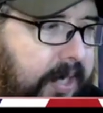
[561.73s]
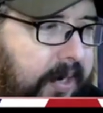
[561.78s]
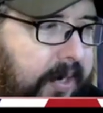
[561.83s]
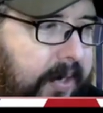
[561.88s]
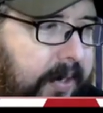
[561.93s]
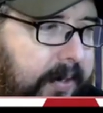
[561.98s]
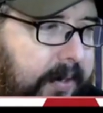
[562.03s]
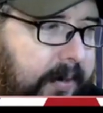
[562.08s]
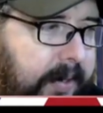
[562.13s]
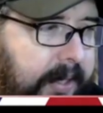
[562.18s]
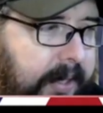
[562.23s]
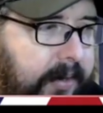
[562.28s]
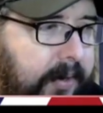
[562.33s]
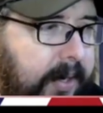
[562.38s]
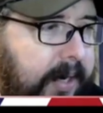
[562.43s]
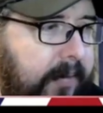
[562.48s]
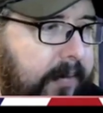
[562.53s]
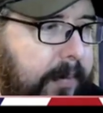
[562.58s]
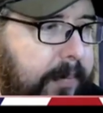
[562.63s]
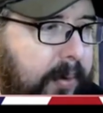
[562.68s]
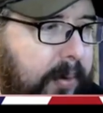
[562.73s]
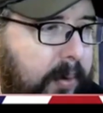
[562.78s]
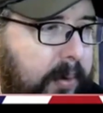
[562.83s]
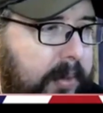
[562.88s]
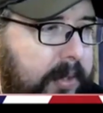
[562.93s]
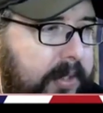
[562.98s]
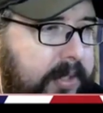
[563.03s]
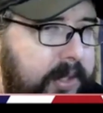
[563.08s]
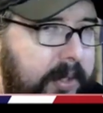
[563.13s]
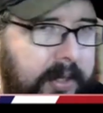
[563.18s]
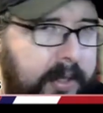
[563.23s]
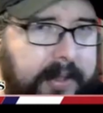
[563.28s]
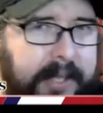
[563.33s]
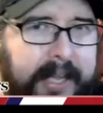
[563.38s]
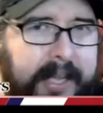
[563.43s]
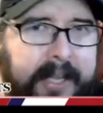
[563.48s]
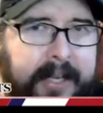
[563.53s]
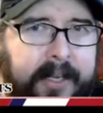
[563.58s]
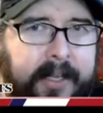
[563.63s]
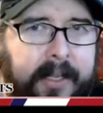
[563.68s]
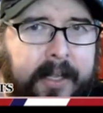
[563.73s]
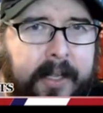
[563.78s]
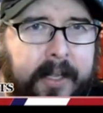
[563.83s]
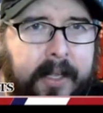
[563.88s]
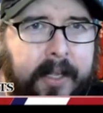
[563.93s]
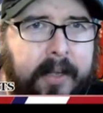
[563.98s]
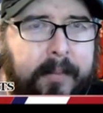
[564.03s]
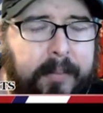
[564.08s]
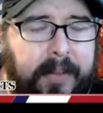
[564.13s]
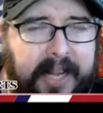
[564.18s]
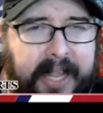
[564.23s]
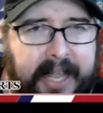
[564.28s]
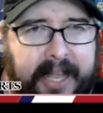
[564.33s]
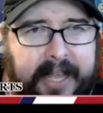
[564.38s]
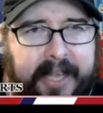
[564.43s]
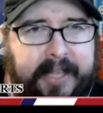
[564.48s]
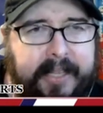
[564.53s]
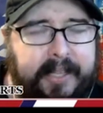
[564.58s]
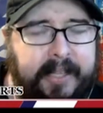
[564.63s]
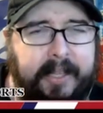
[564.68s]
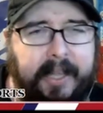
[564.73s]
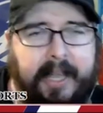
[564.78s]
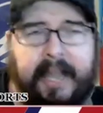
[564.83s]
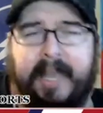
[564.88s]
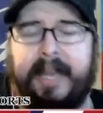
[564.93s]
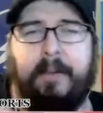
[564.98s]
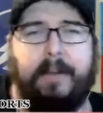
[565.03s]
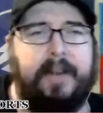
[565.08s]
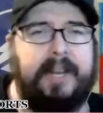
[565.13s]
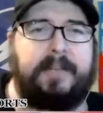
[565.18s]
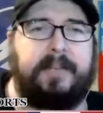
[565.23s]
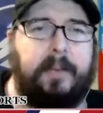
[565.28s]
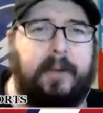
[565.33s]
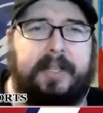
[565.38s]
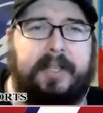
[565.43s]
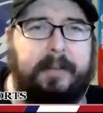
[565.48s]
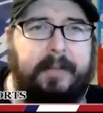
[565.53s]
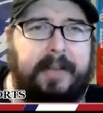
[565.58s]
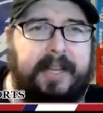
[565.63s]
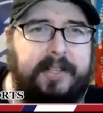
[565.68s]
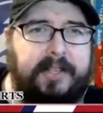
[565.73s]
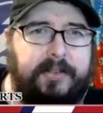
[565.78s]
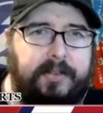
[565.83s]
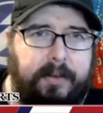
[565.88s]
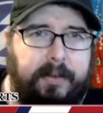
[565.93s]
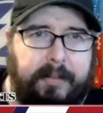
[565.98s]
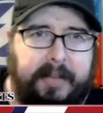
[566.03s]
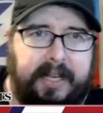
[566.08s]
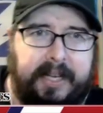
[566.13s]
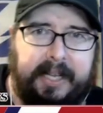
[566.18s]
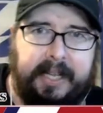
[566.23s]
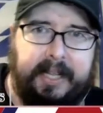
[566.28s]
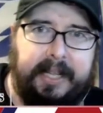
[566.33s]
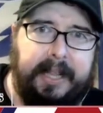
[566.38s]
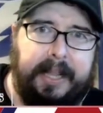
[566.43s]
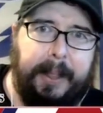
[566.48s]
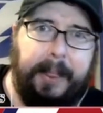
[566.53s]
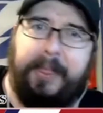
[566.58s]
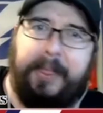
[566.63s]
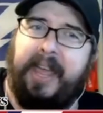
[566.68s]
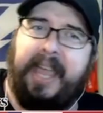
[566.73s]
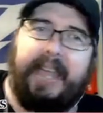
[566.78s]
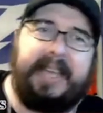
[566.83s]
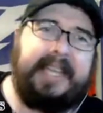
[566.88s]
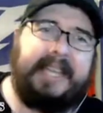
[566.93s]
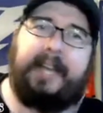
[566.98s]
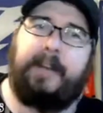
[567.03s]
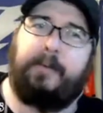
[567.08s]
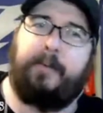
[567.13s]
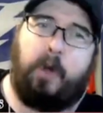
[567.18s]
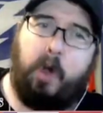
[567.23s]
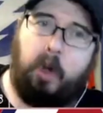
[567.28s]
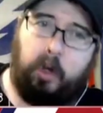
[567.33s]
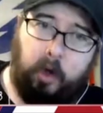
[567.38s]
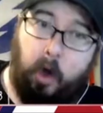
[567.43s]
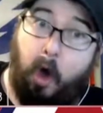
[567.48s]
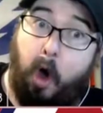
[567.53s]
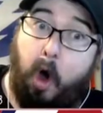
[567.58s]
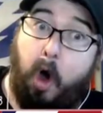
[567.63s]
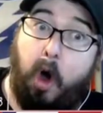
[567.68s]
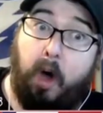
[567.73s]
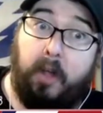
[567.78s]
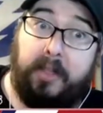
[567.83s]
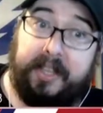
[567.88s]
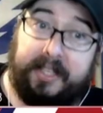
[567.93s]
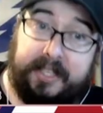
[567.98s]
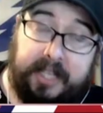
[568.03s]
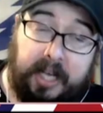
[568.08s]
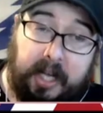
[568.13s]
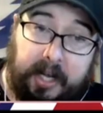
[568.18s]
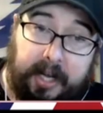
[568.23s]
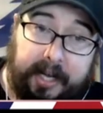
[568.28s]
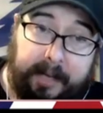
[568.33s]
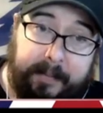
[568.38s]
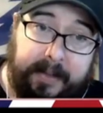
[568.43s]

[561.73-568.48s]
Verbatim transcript: on internet reporters and all that. But A, anyone that's worked in mainstream media, they get it wrong all the time.